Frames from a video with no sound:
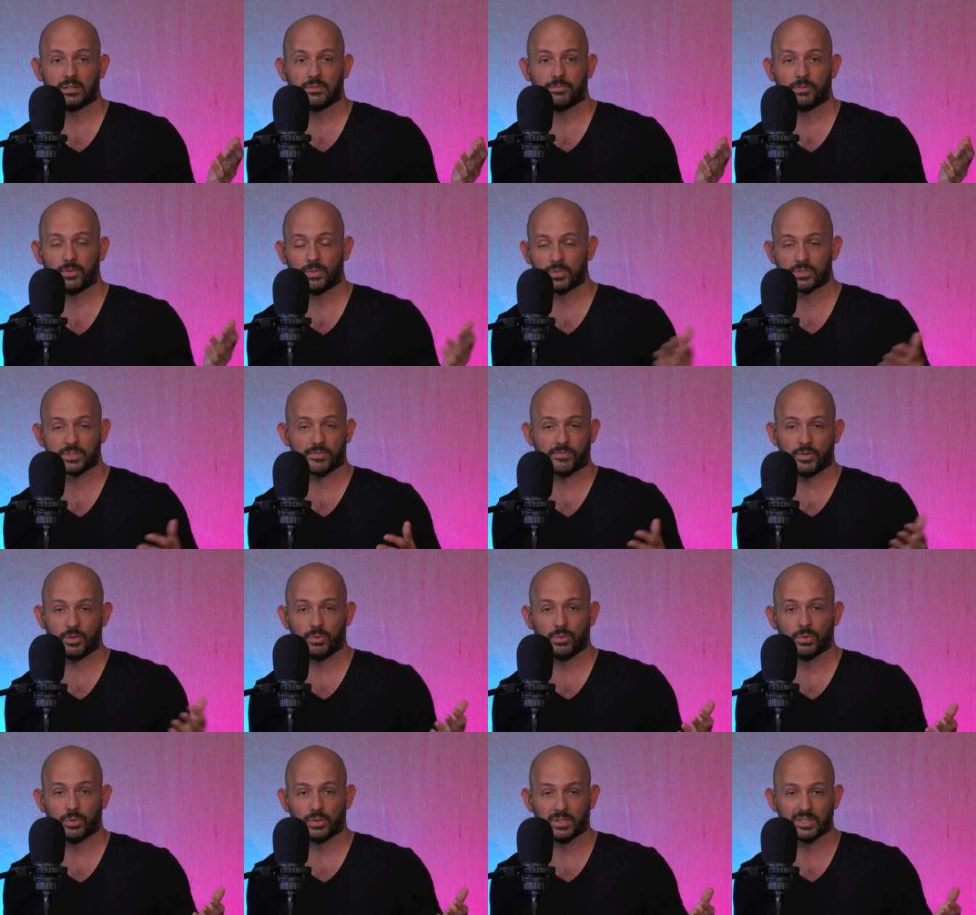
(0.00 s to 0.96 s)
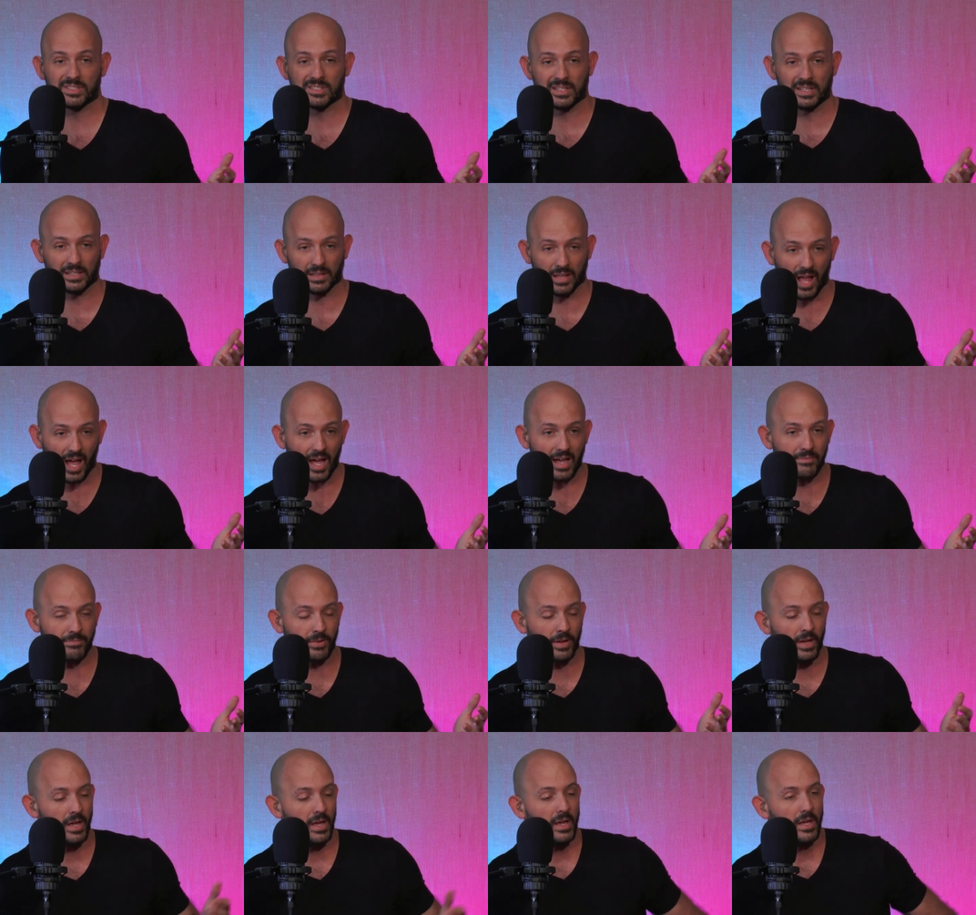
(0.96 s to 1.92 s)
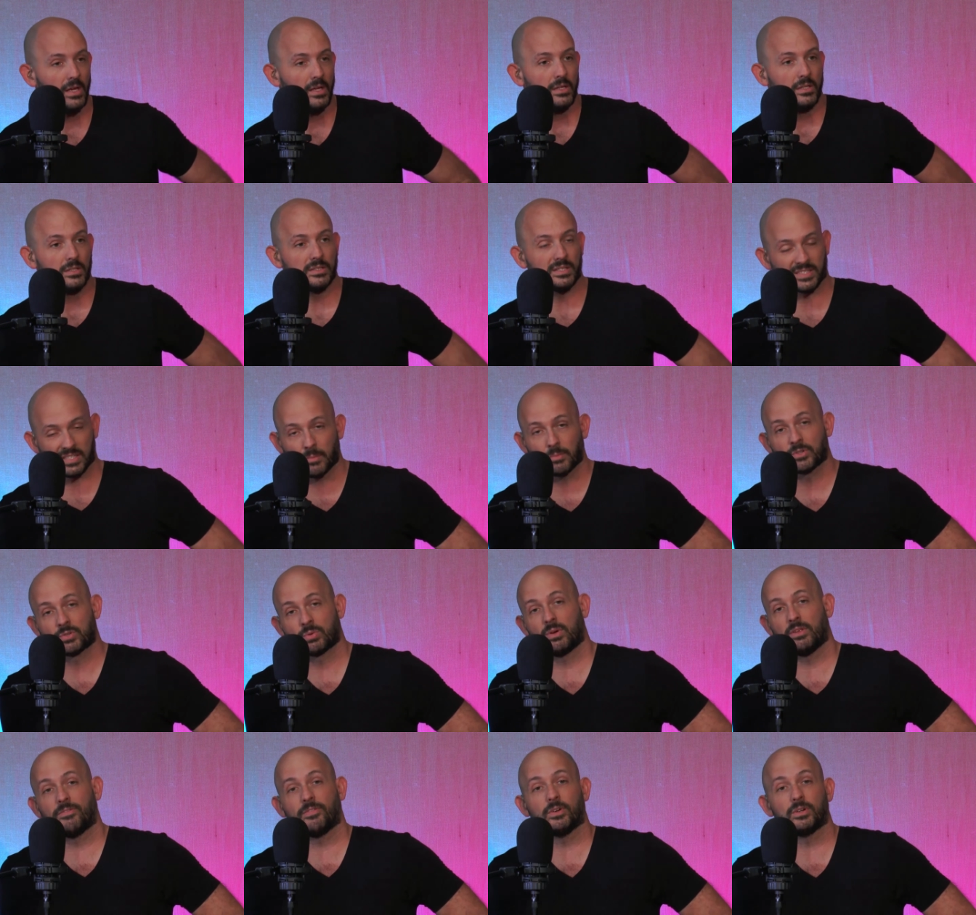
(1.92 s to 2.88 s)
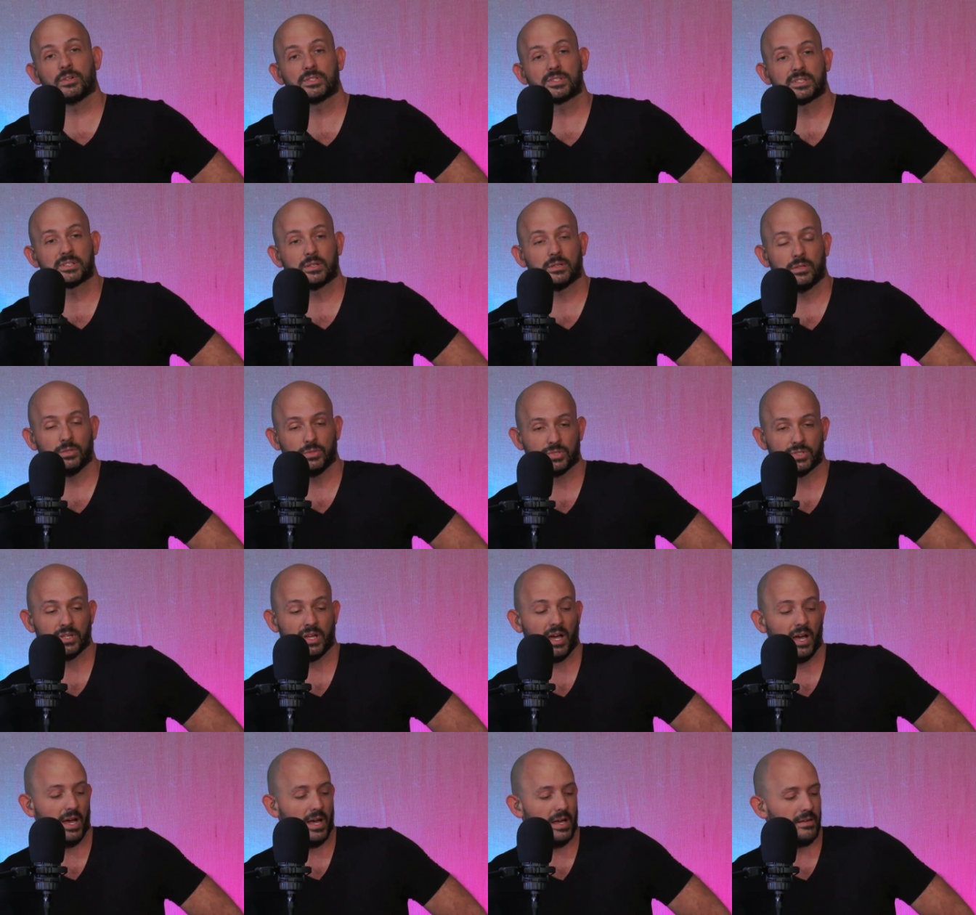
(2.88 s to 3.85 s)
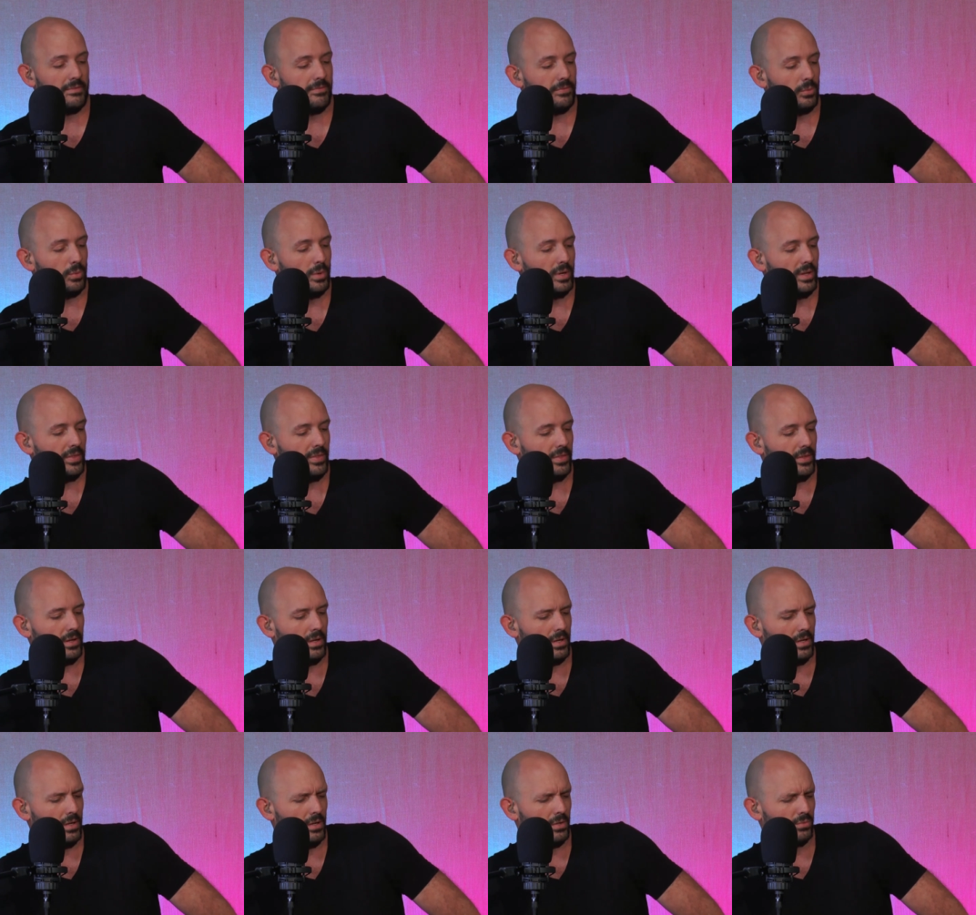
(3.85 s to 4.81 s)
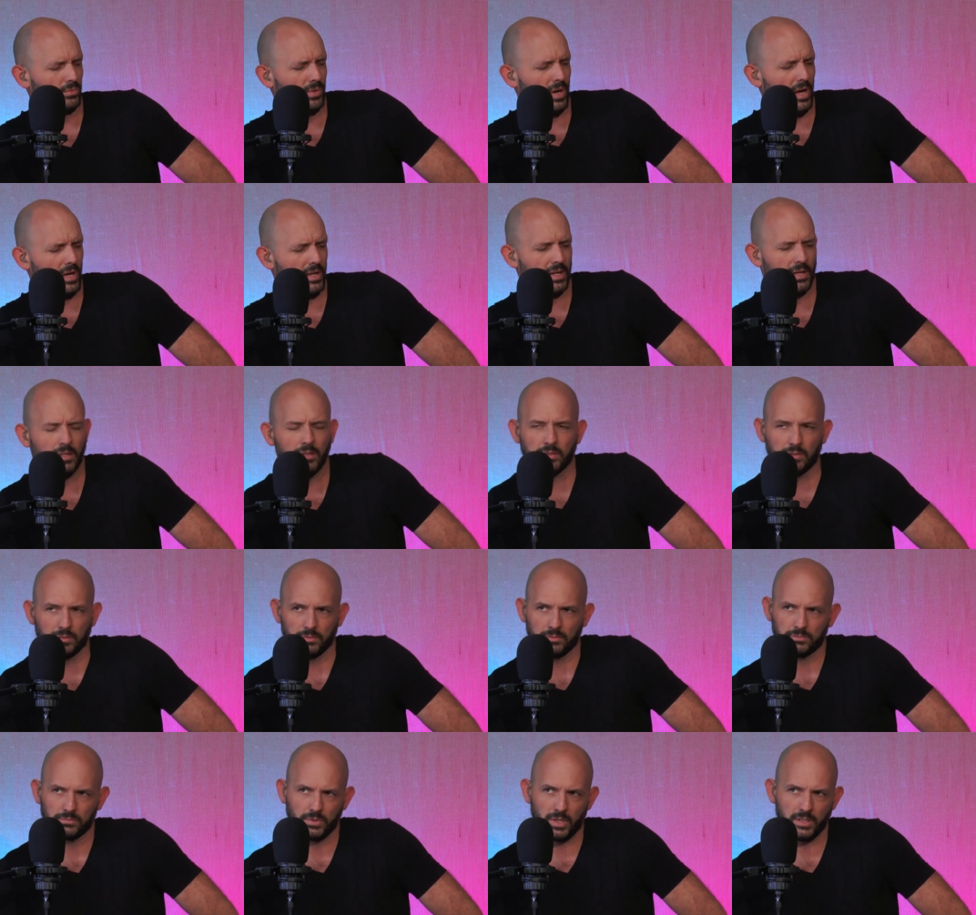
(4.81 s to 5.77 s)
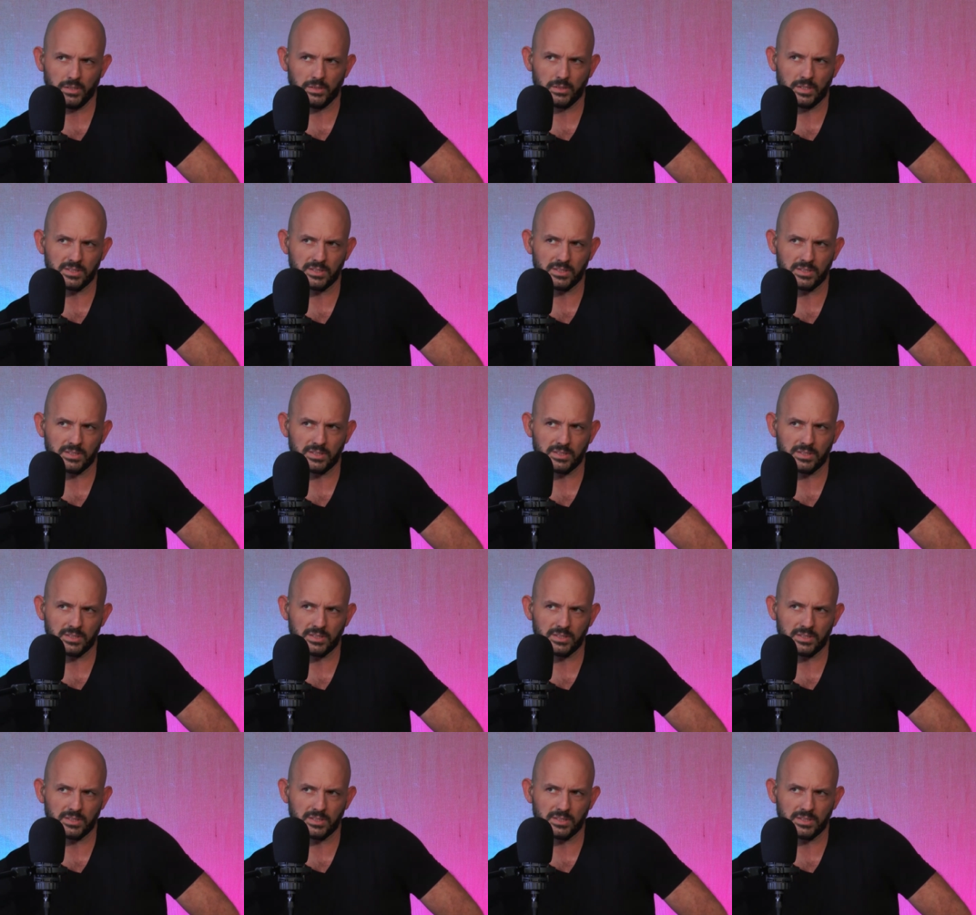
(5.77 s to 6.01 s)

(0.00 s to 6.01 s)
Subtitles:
For those of you who are listening live, December 21st, Hooch and Hive with Rock Helton, right?